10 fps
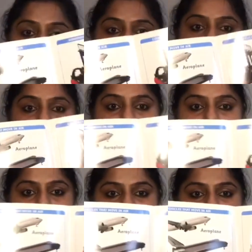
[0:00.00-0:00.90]
to see
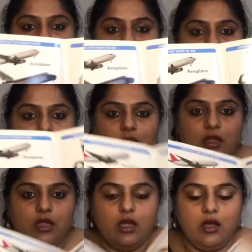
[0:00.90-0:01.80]
like every day.
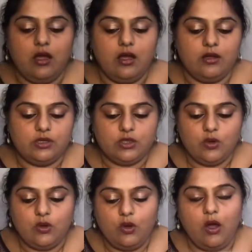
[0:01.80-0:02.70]

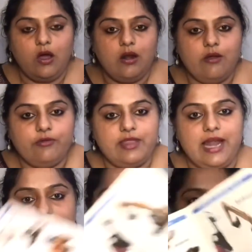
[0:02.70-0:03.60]
So all of
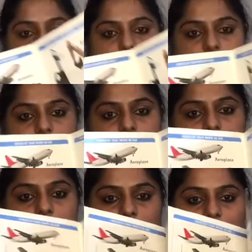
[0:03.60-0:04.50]
that at once,
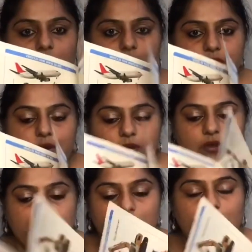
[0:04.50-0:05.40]

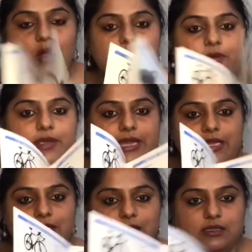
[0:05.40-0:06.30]
all the
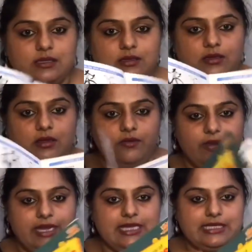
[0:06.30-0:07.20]
vehicles
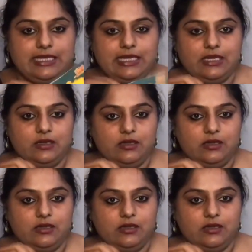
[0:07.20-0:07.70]
we can see.